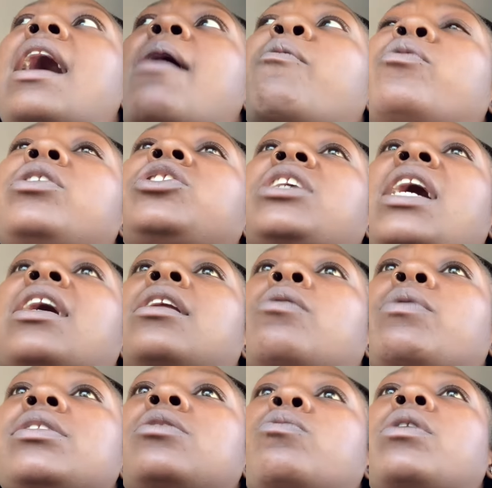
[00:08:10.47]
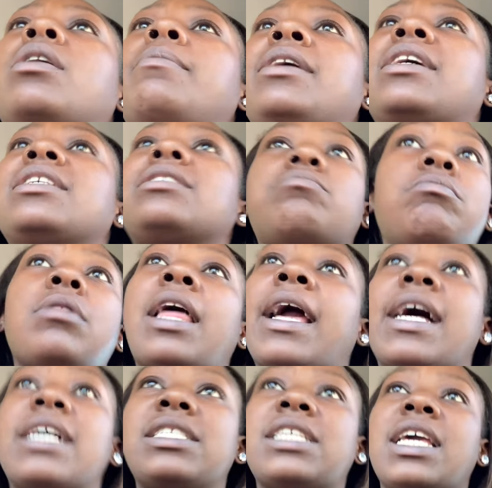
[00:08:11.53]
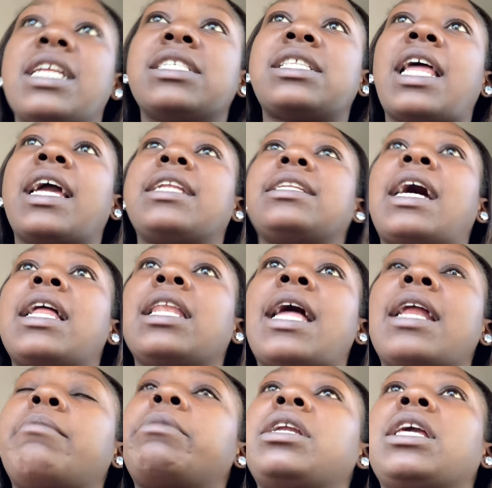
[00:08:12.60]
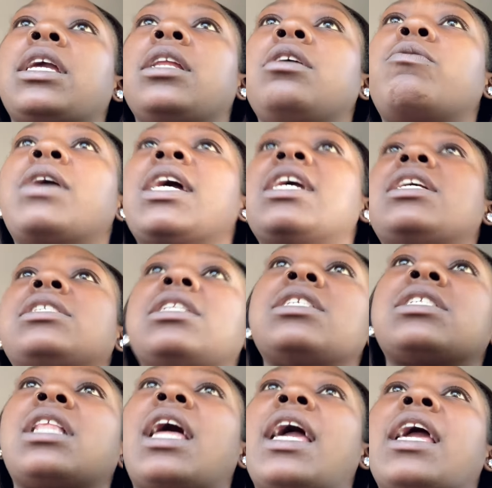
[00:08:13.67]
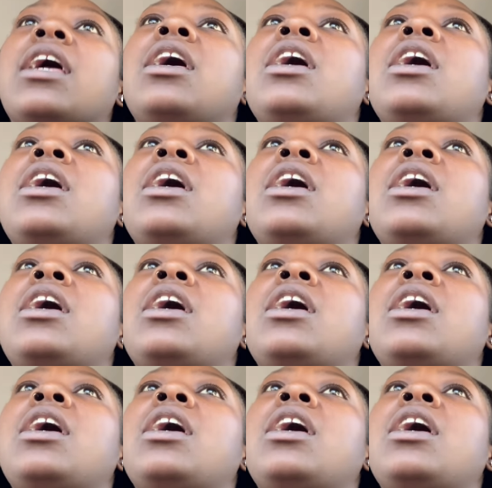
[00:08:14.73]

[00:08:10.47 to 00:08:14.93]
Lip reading: wish I could have went to work, because, like I said, it's like not a lot of money anyways, and it's like